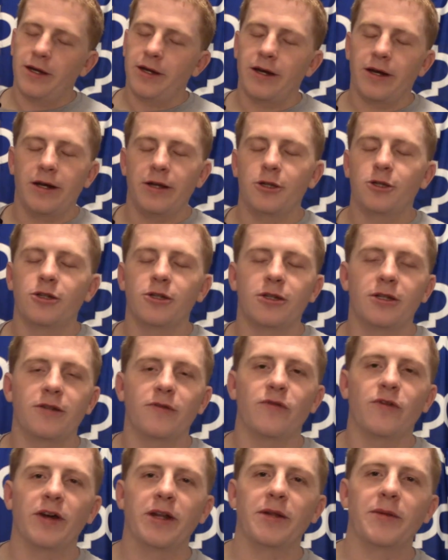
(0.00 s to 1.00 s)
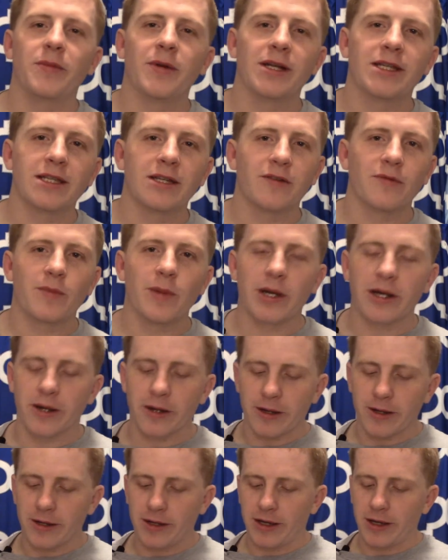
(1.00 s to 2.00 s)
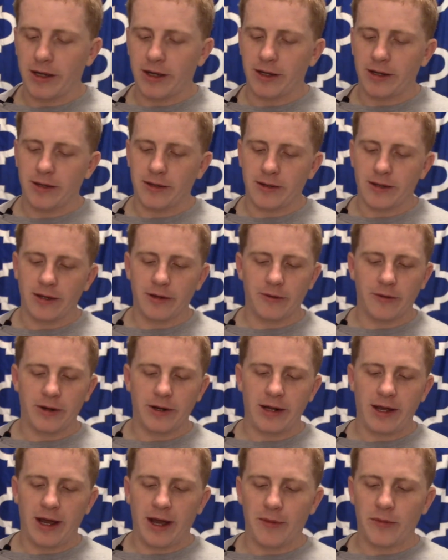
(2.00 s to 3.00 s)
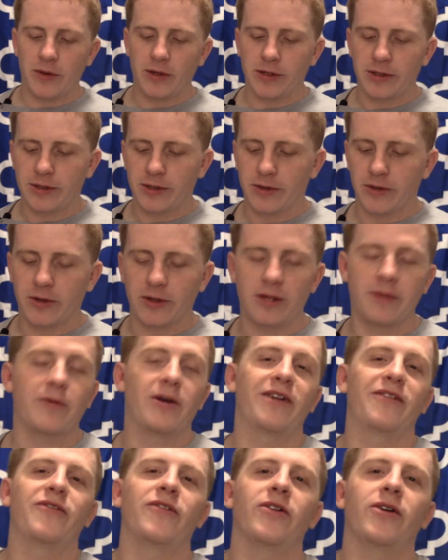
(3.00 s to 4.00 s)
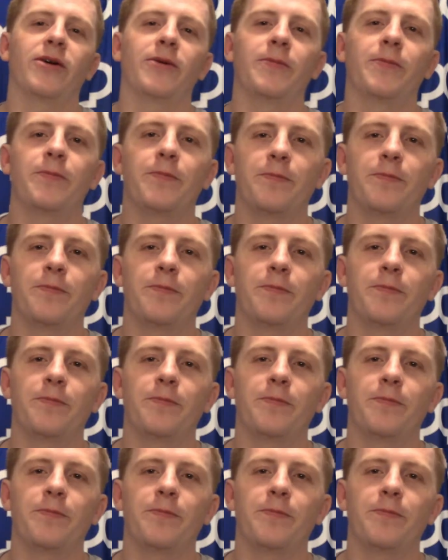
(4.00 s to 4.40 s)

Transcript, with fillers: I should have defended myself better, and that wouldn't have happened. Totally my fault.